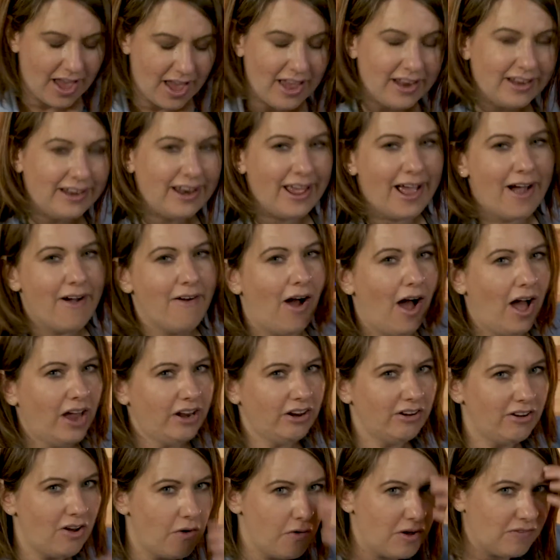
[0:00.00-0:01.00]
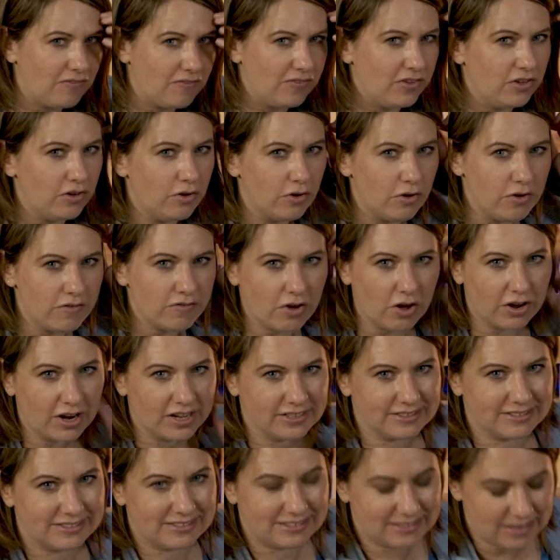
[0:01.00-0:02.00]
Now, I don't know if you've
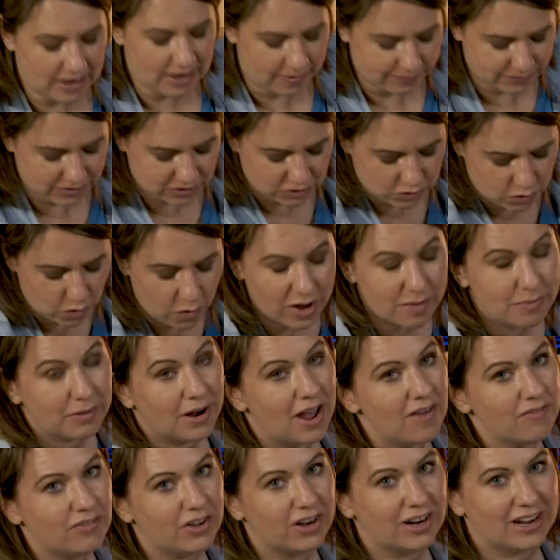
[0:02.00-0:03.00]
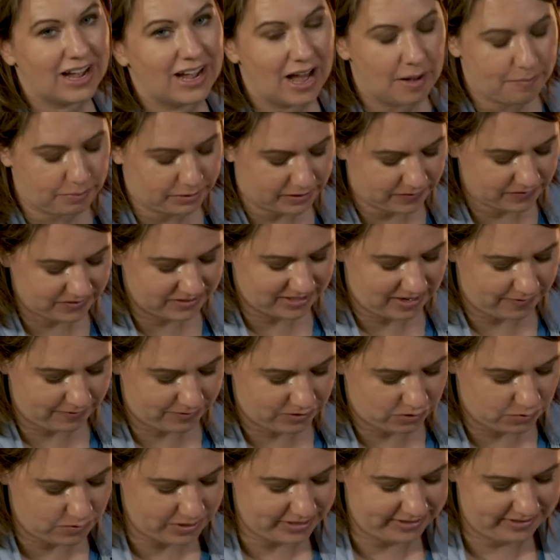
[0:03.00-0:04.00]
got a stuffed toy, but I've got a couple of
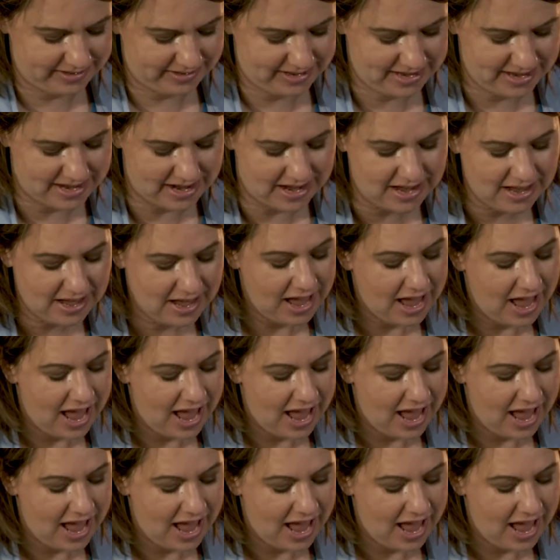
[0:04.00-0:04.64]
stuffed toys here.